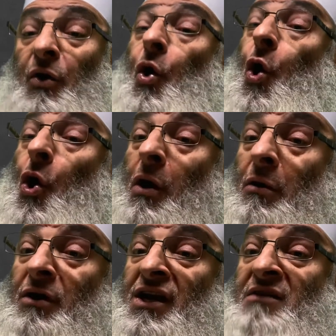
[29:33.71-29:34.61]

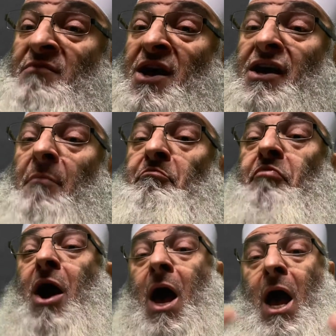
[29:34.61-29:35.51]
or he make a
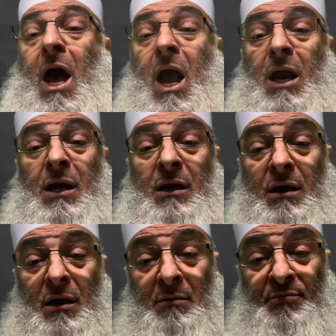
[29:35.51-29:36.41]
big
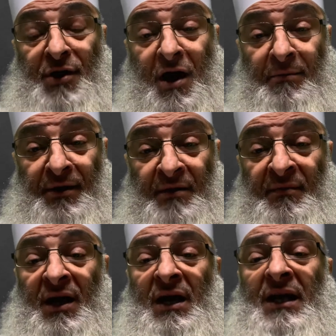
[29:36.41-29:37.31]
problem
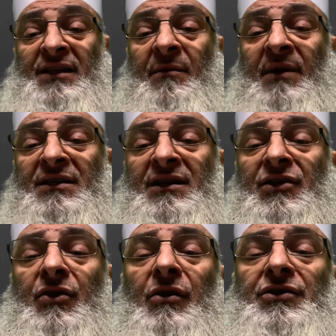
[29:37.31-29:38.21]
in the masjid,
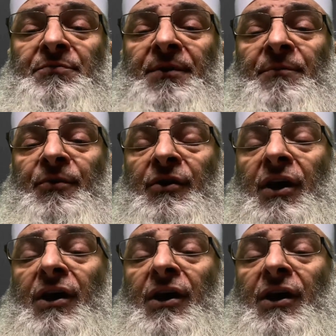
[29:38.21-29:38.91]
cause people